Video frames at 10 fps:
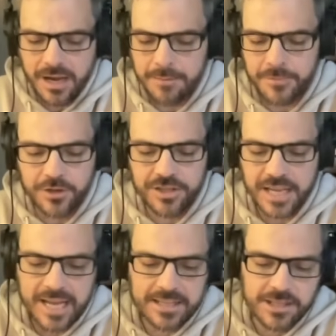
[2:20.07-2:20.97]
There's the
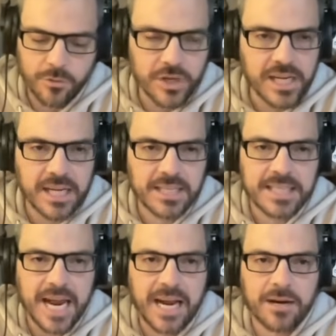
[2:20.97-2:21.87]
Ansariya
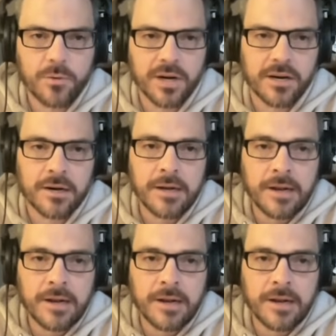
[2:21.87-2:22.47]
attack, where